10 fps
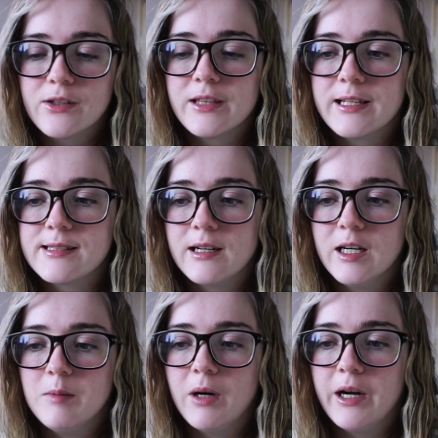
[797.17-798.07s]
so things that
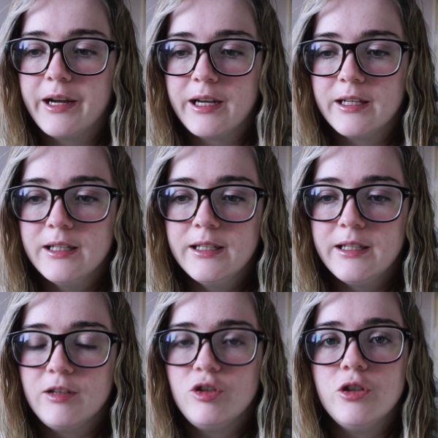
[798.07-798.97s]
I buy
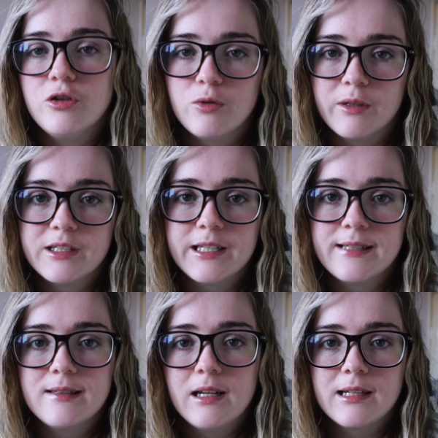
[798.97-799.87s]
in huge
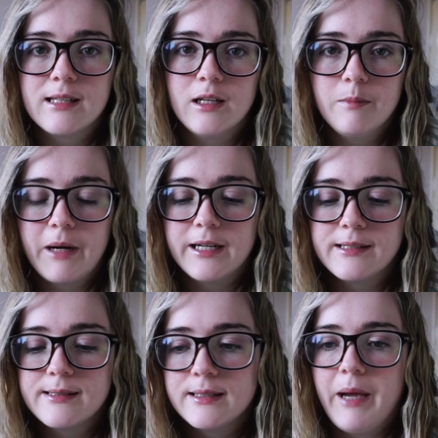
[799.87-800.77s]
quantities, so like cello
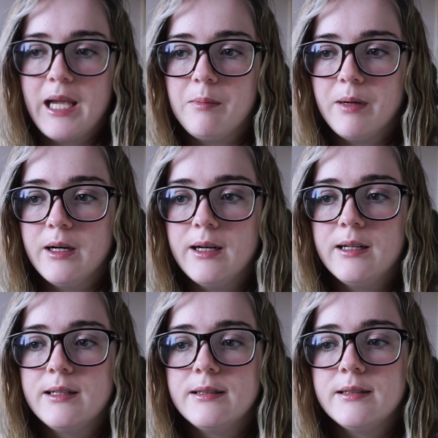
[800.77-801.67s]
bags,
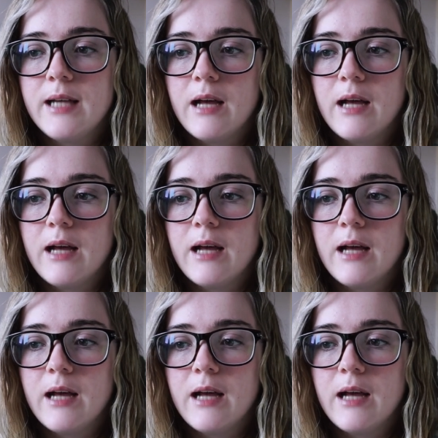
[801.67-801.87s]
paper,